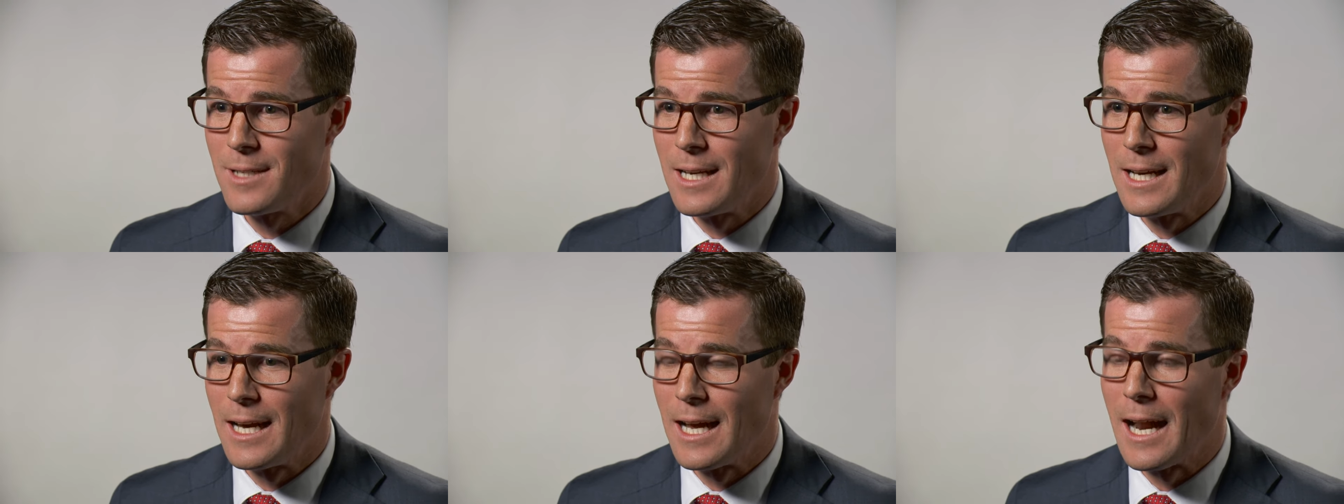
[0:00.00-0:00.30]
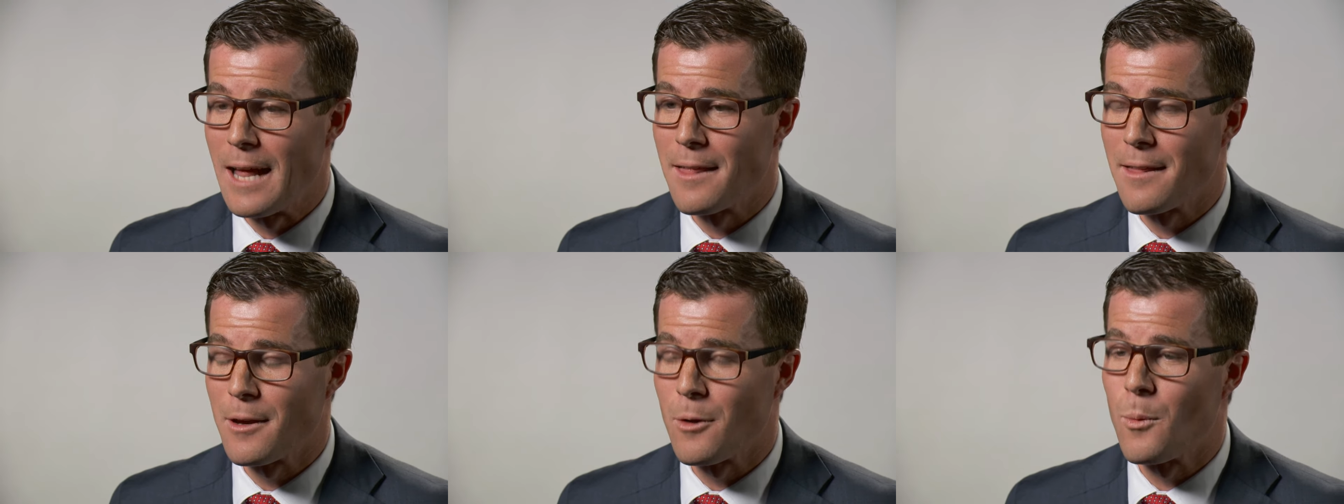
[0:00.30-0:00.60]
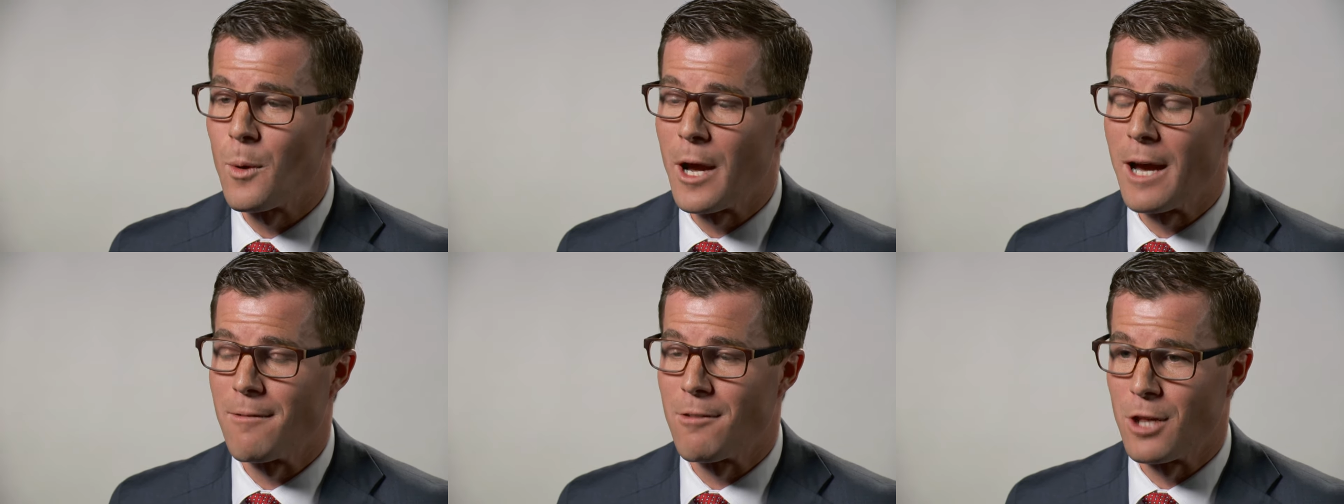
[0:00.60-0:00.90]
And I think
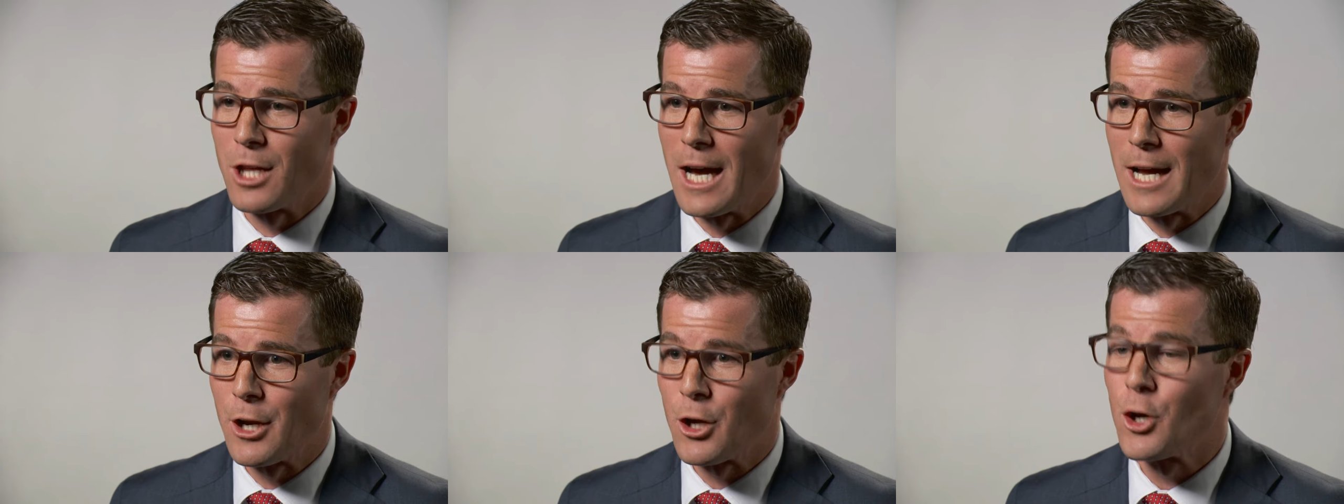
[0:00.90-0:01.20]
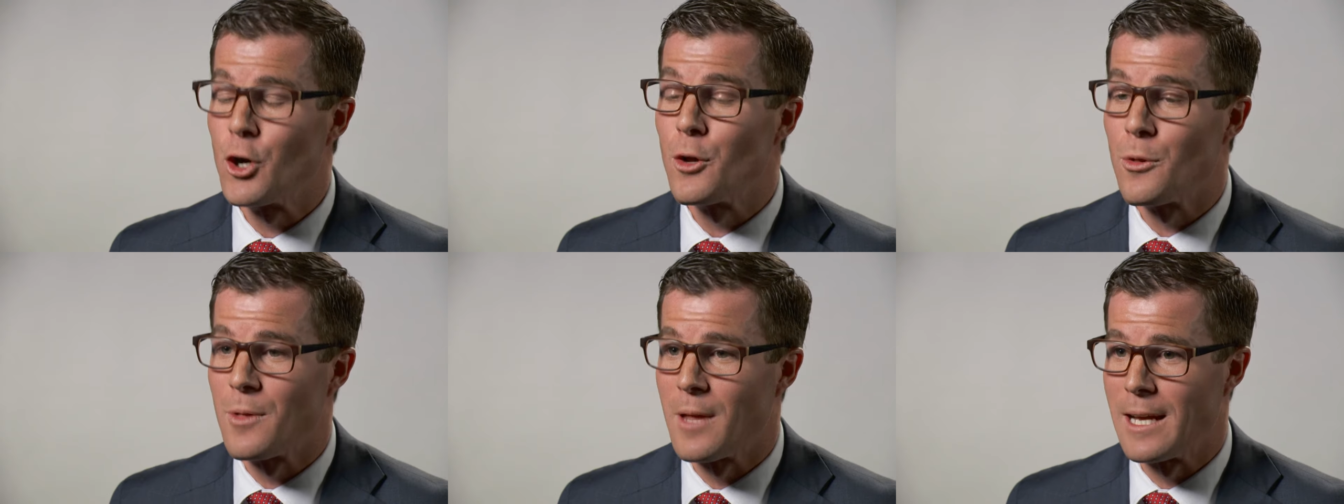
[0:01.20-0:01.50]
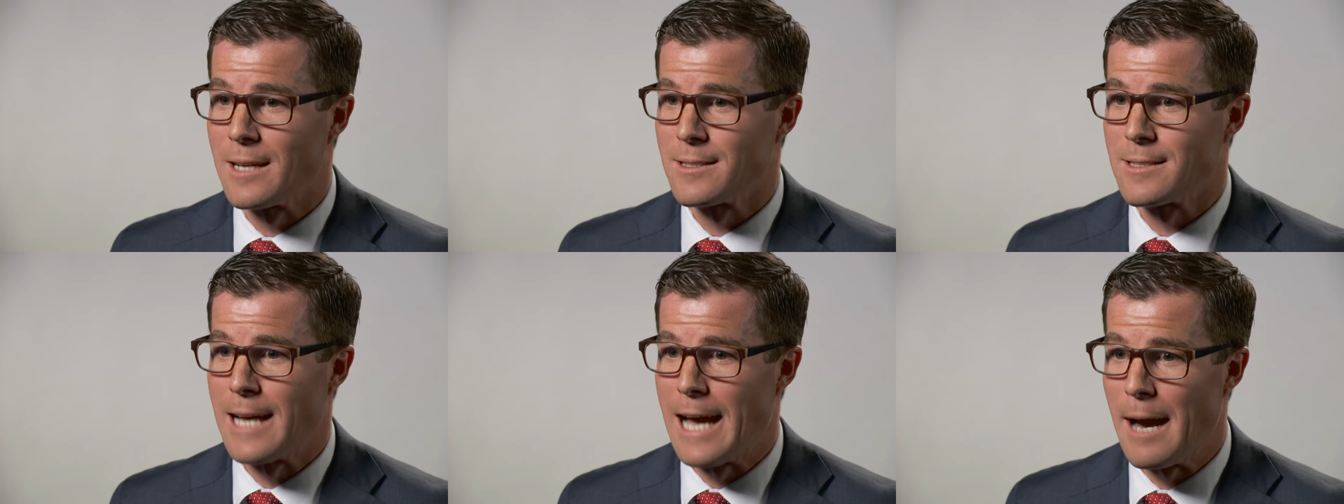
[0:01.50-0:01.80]
we have a lot of good
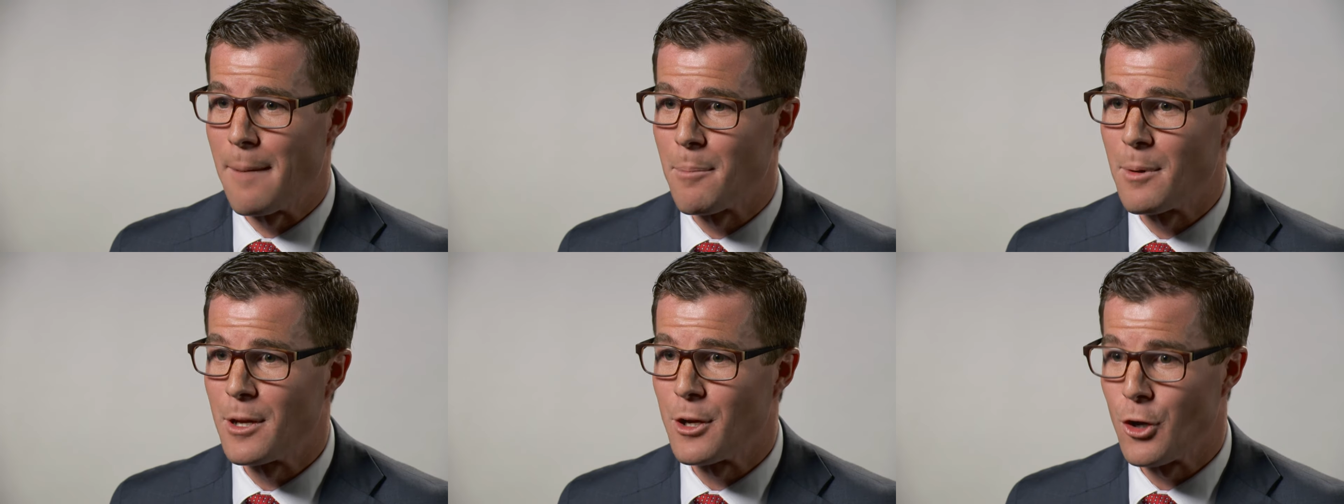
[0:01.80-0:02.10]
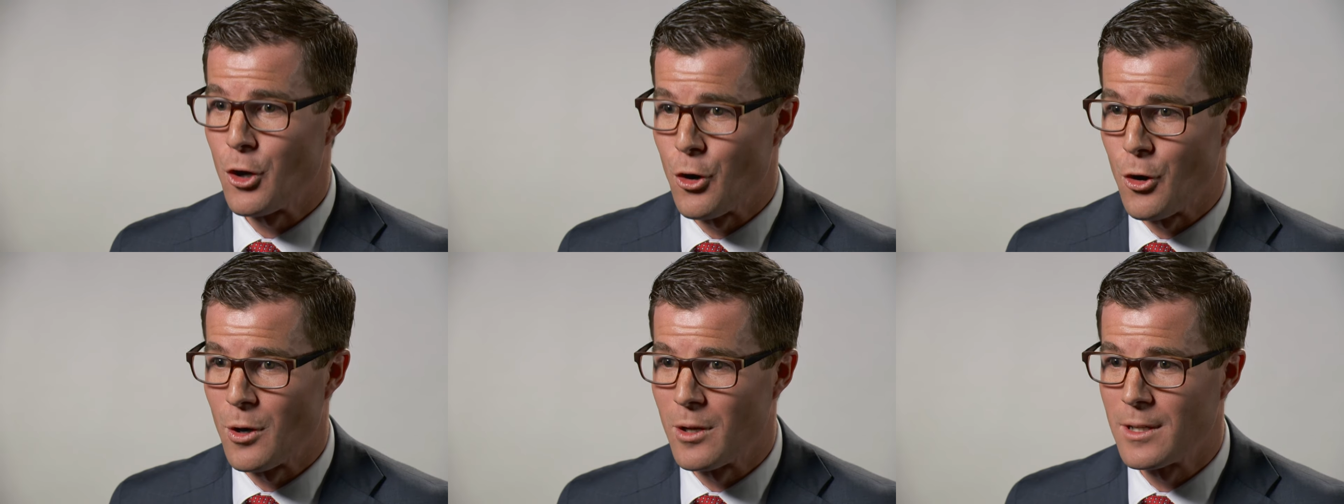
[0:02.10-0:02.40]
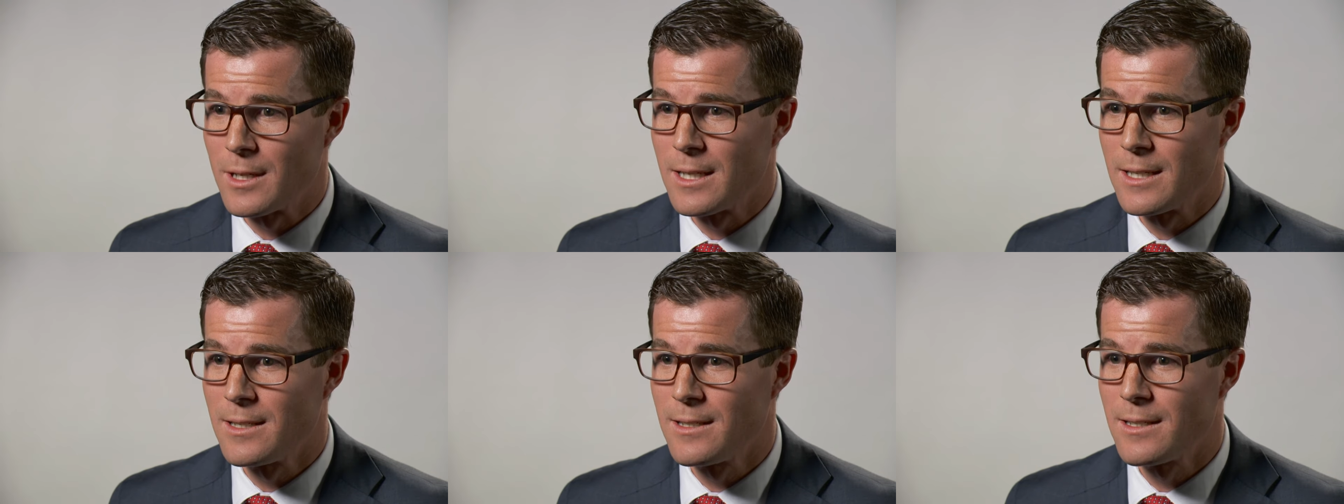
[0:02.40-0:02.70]
things happening
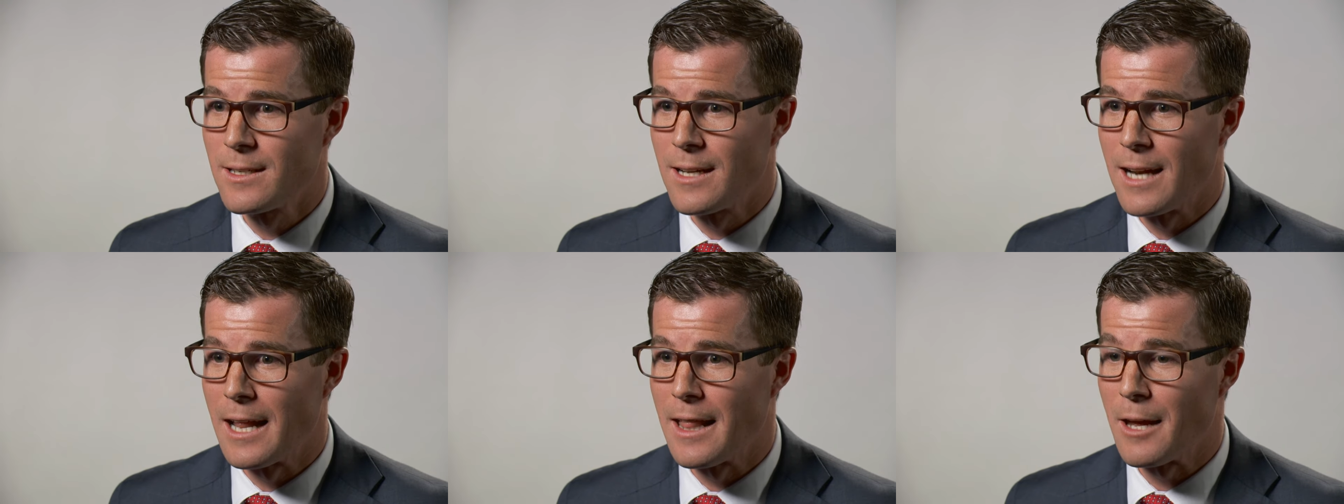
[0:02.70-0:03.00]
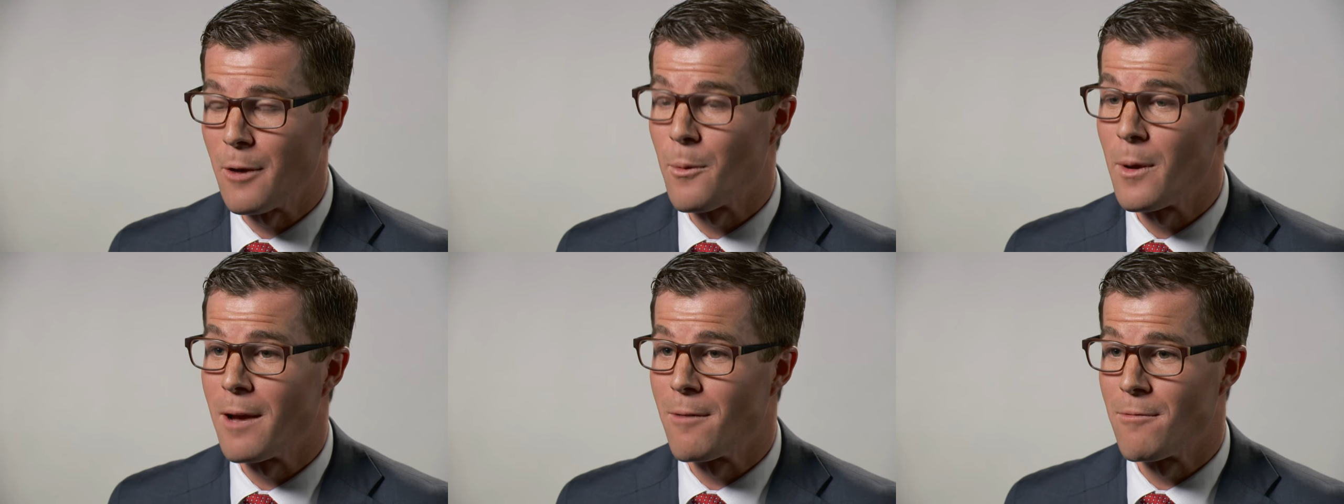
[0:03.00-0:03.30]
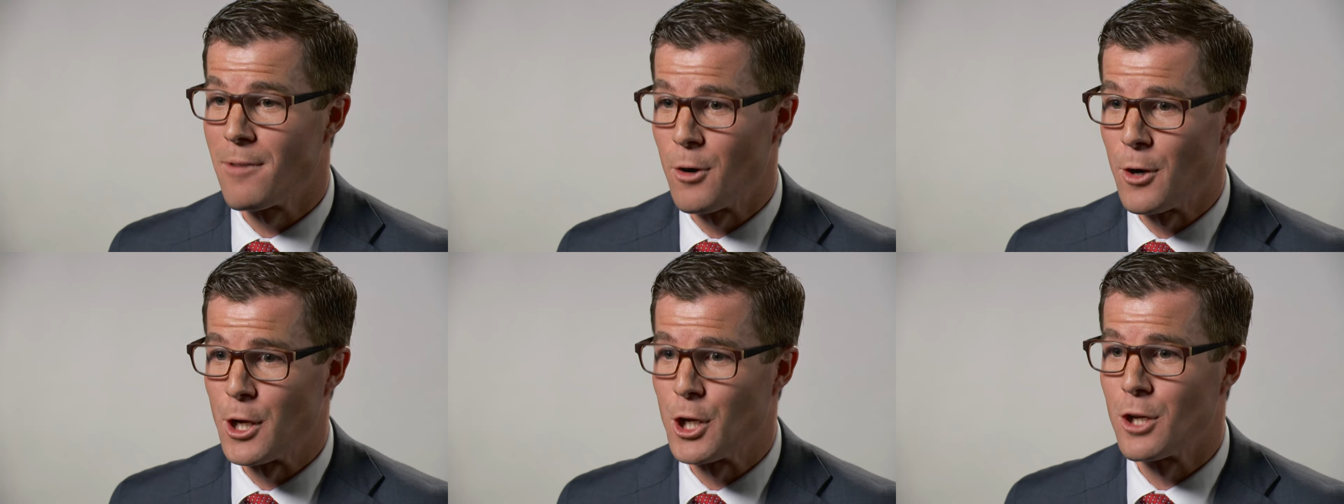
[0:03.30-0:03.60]
currently, and I think we have
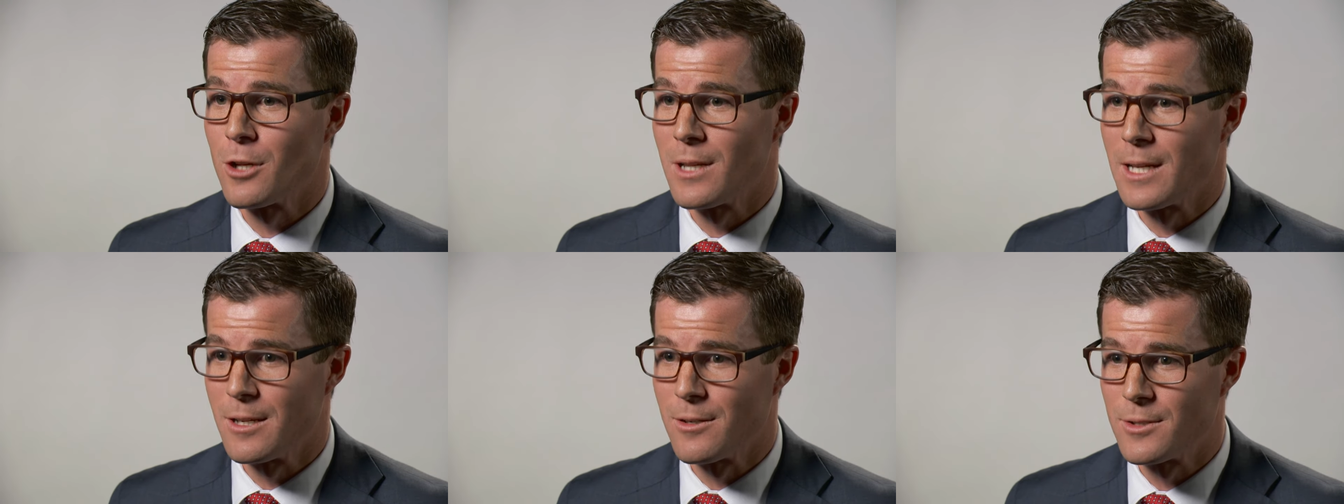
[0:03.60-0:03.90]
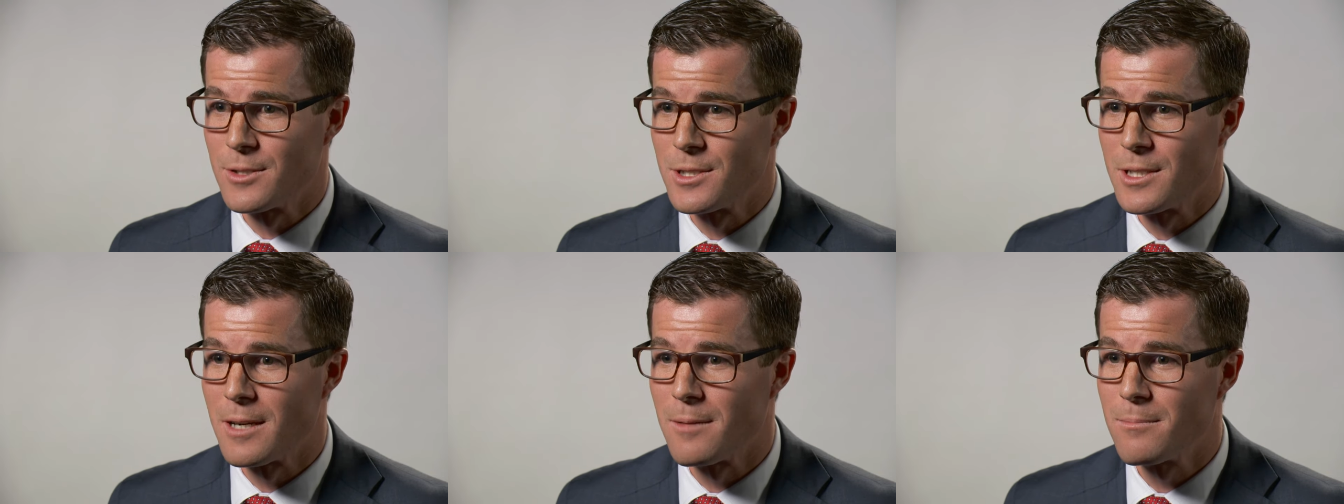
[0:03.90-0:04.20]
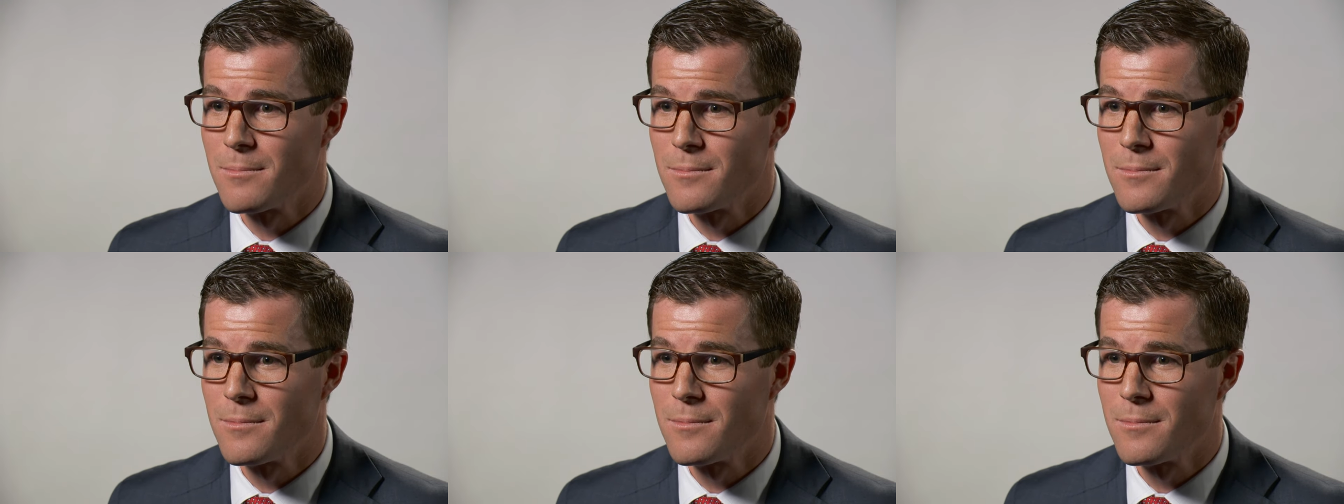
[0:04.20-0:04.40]
very good leadership.